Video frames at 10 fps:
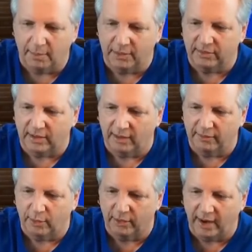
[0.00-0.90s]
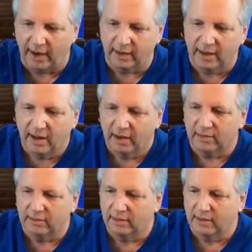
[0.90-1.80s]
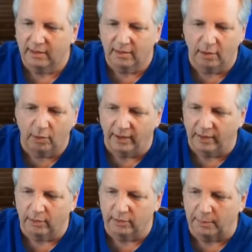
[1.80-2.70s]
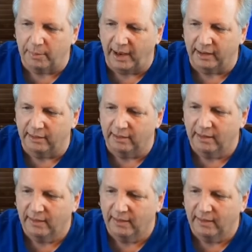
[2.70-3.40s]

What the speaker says: the Seattle Vortex and holding pattern,